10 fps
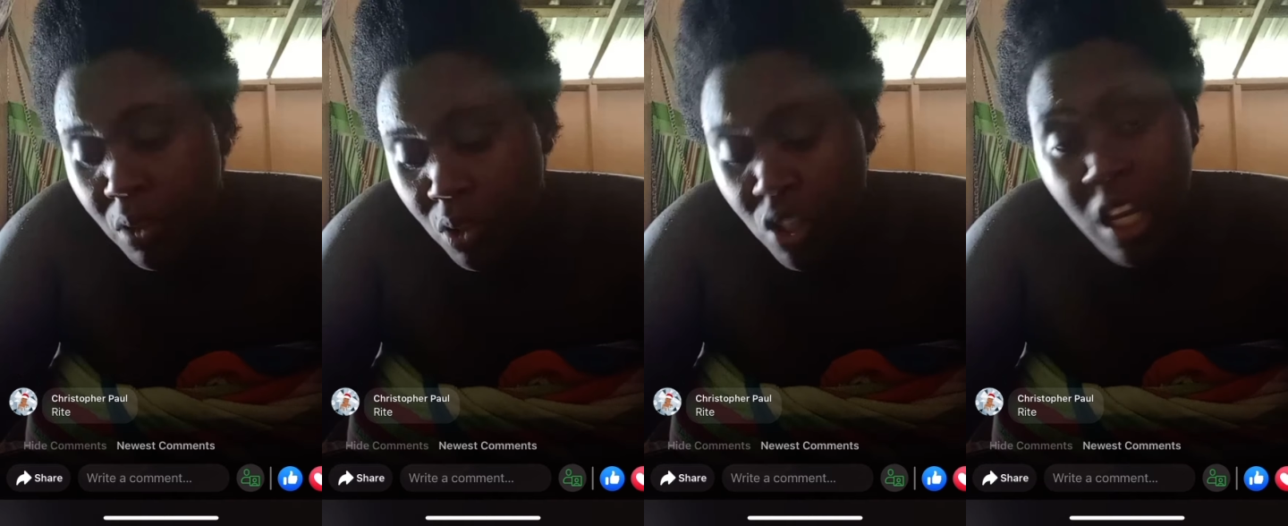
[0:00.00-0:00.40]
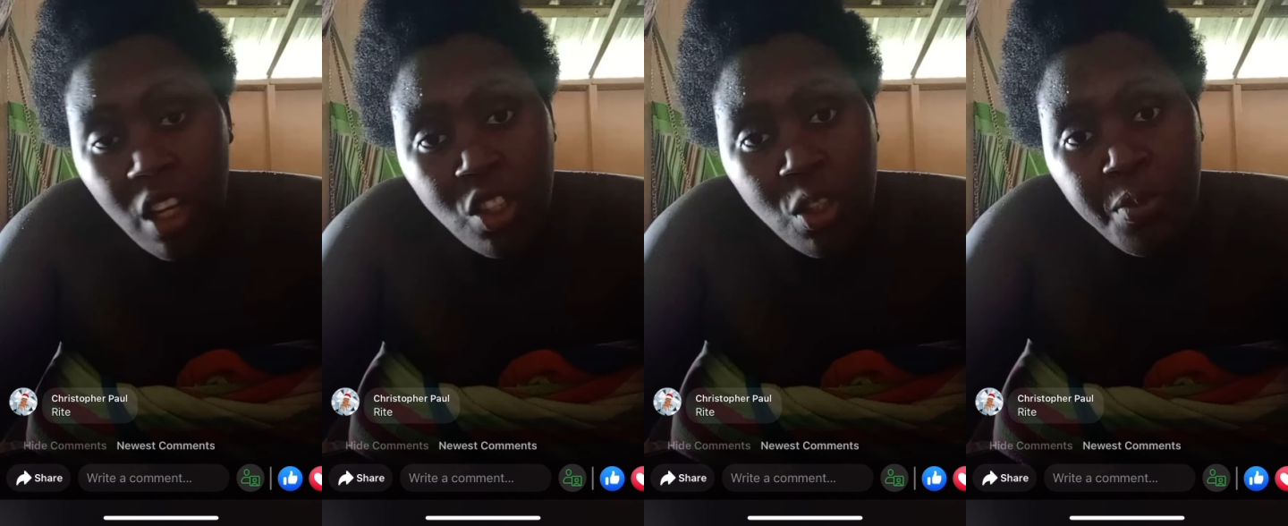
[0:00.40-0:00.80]
You
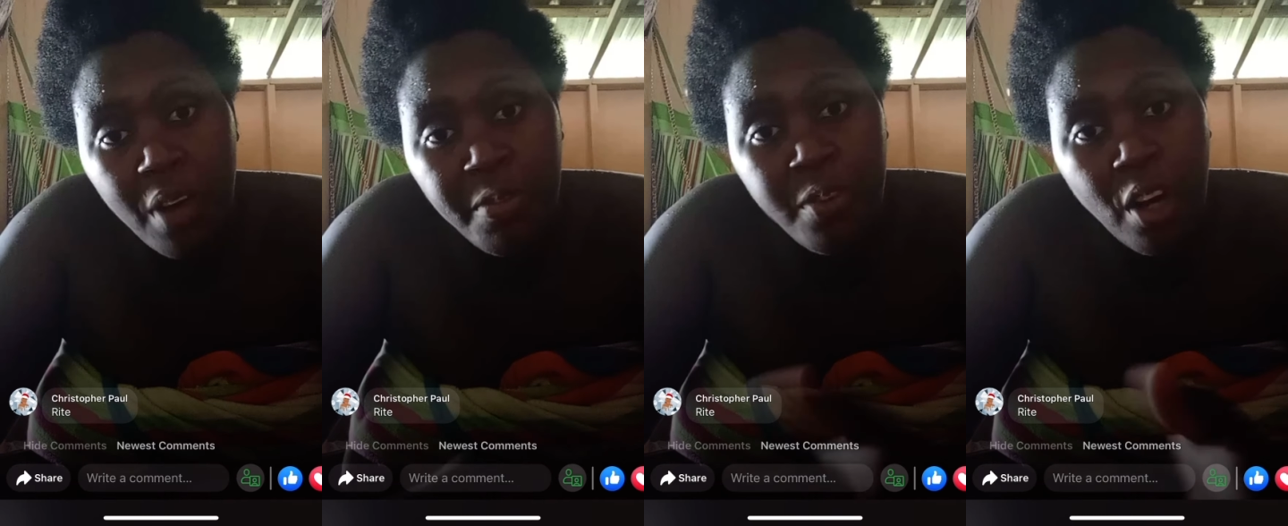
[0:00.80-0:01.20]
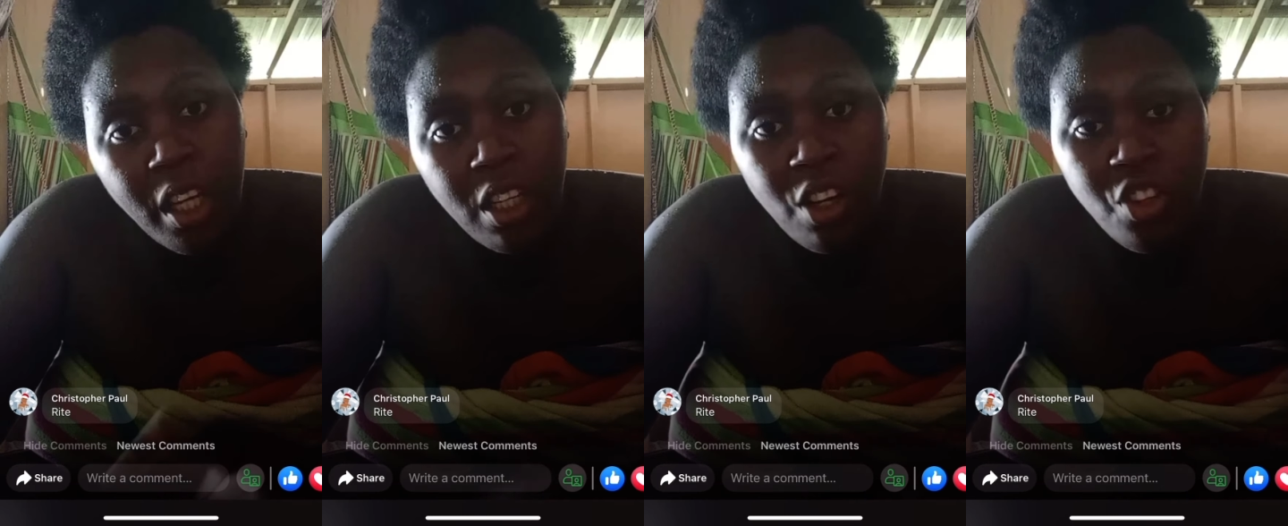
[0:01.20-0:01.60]
get on so far
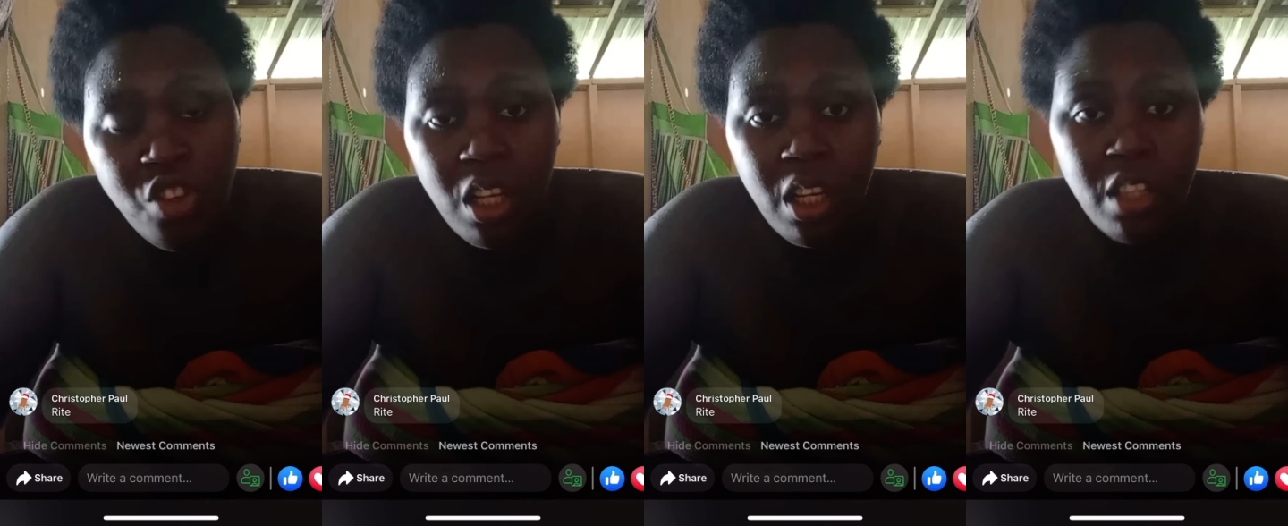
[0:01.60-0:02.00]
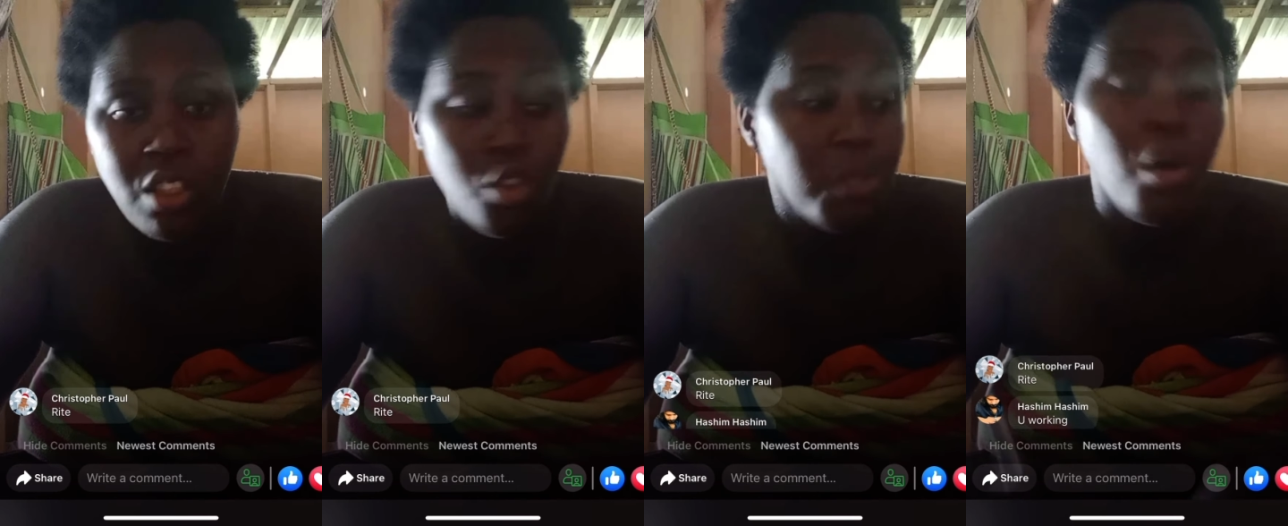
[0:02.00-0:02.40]
fucking hundred
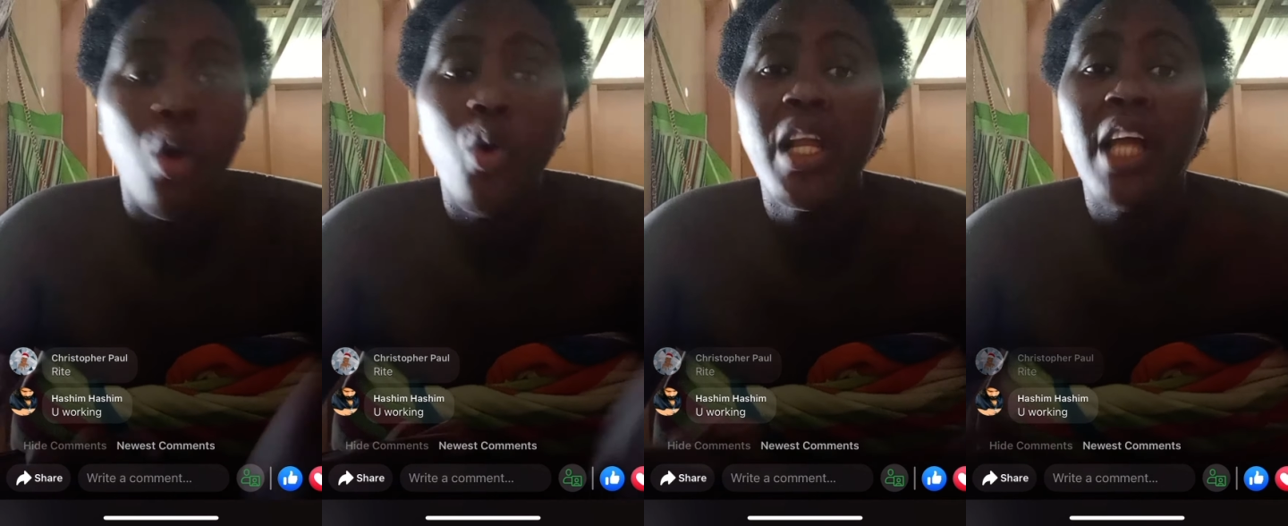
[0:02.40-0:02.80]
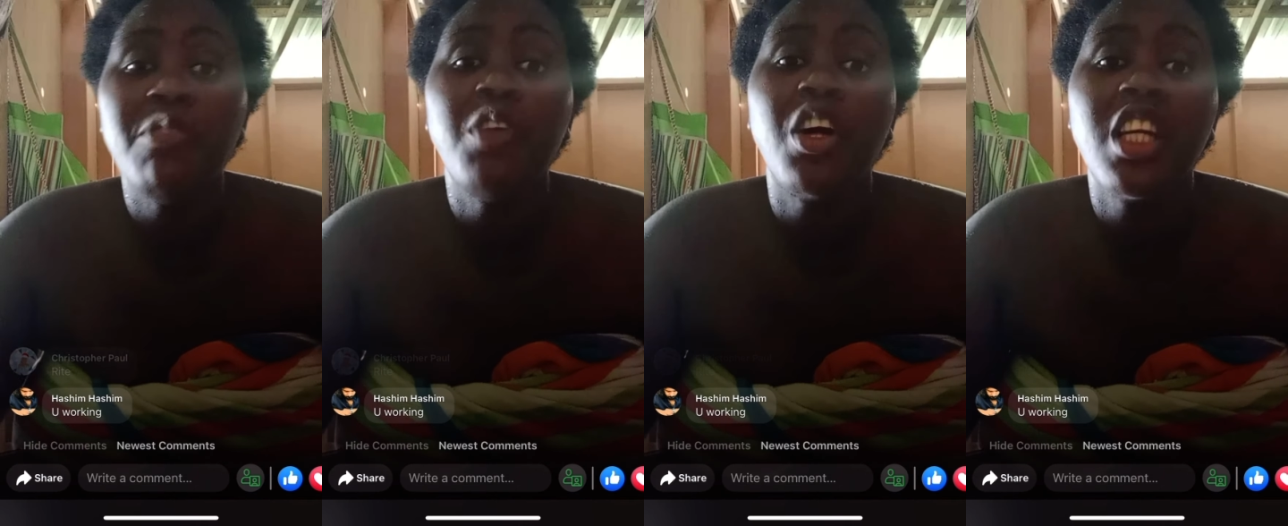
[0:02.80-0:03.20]
dollars. Use more whole than
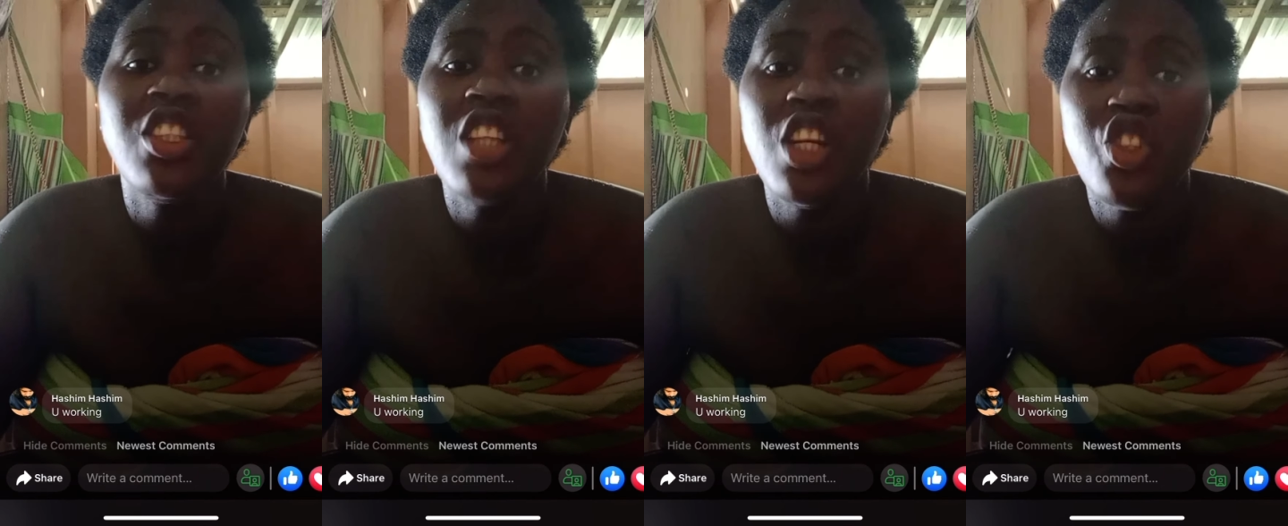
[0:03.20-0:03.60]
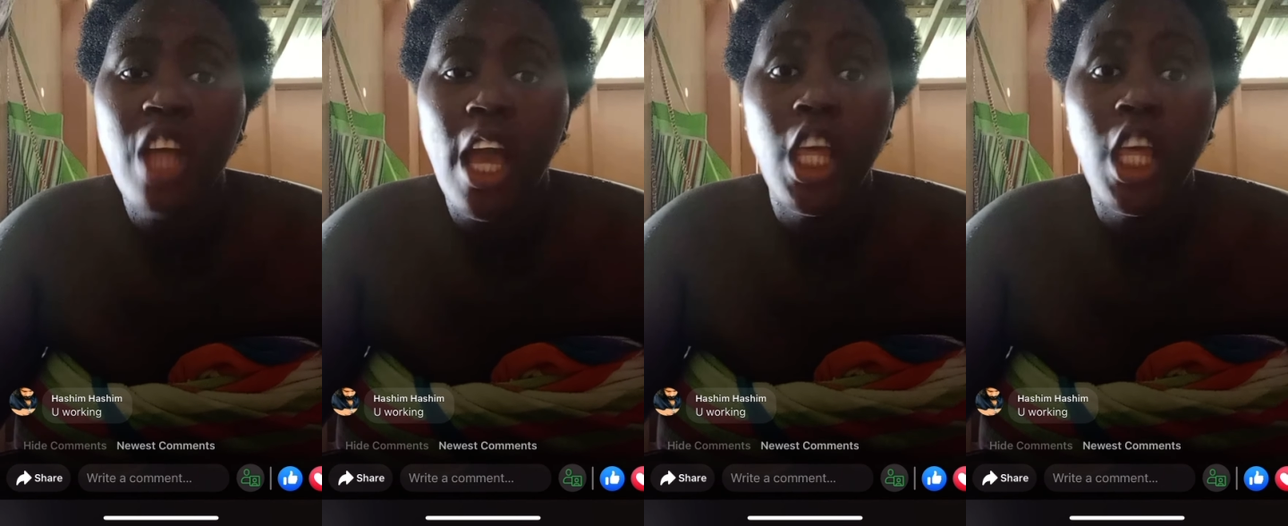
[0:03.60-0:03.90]
fucking sunshine.